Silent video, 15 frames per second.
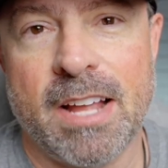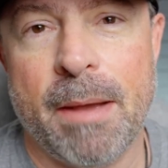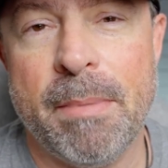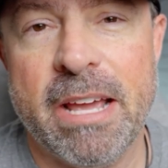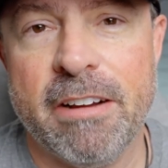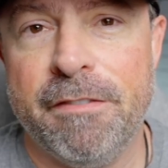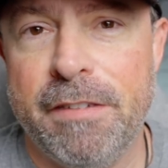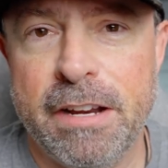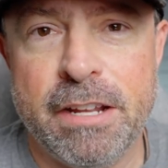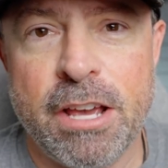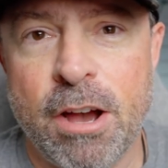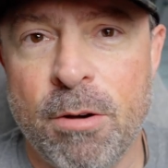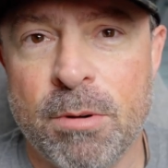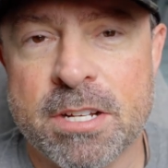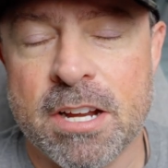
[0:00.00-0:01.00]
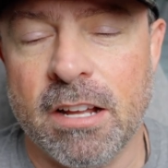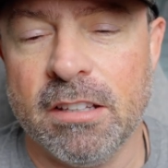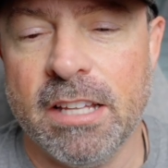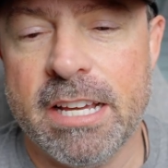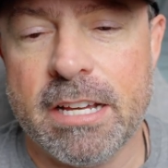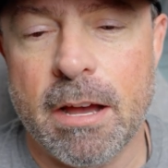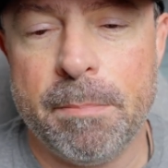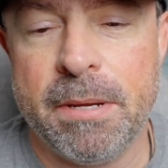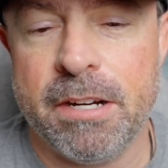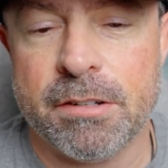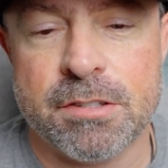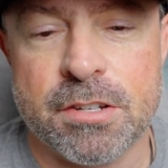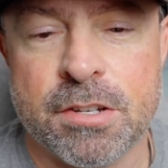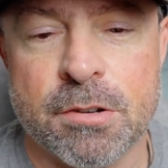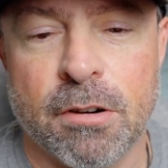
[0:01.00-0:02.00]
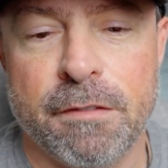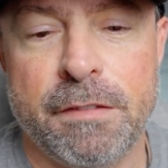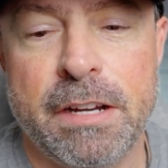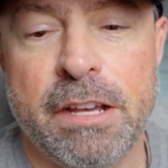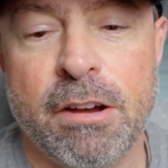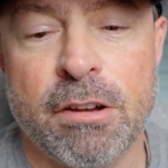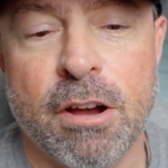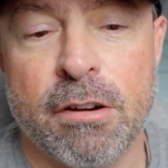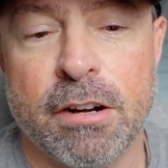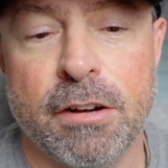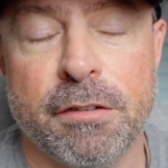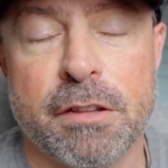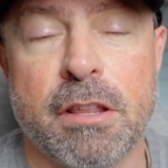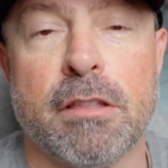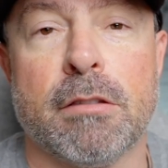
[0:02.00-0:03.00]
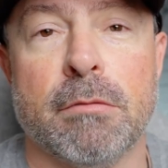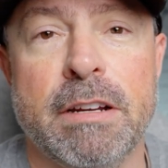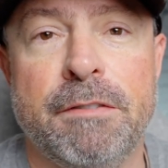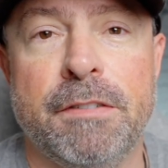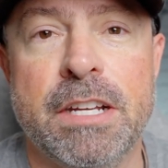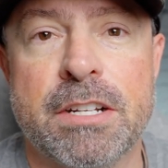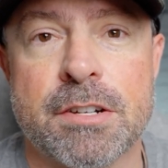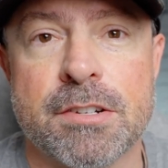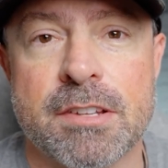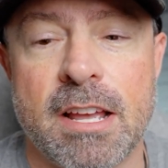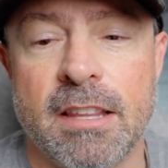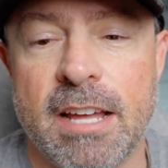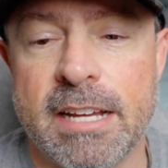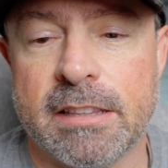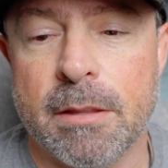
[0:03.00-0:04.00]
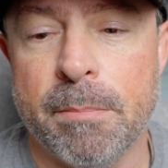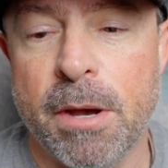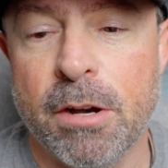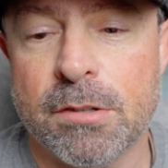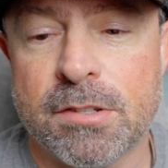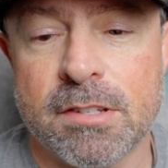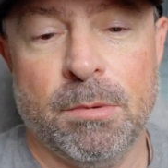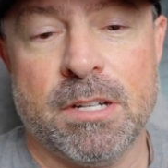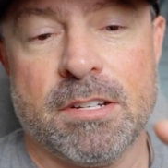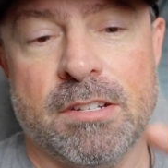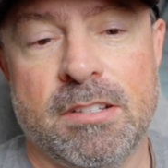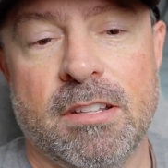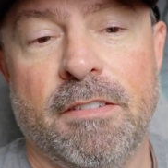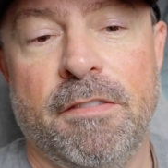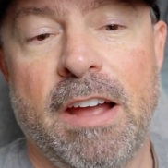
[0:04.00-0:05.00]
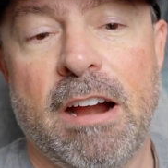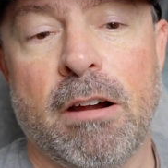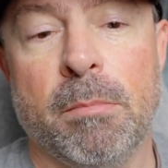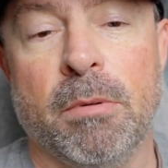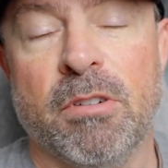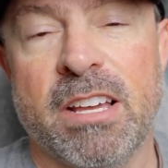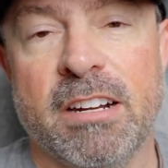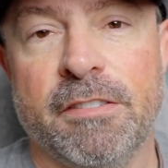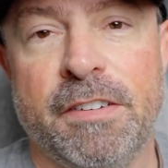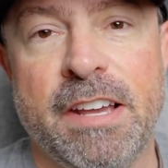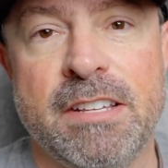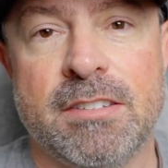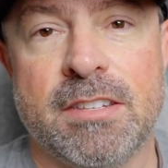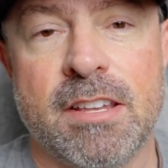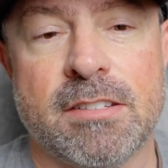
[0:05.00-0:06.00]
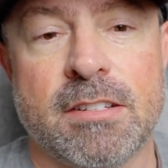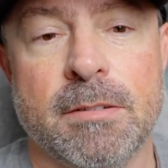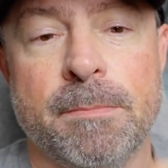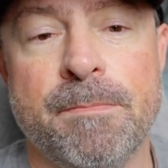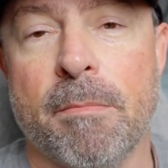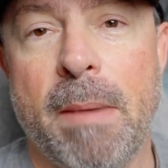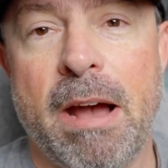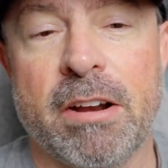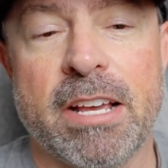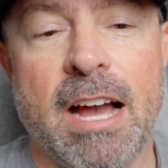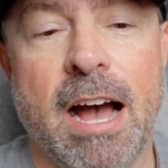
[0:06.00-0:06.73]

I made a video, which I'll link up here. It's a short video going over the 3 features I like the most, which is the variable interface system for mounting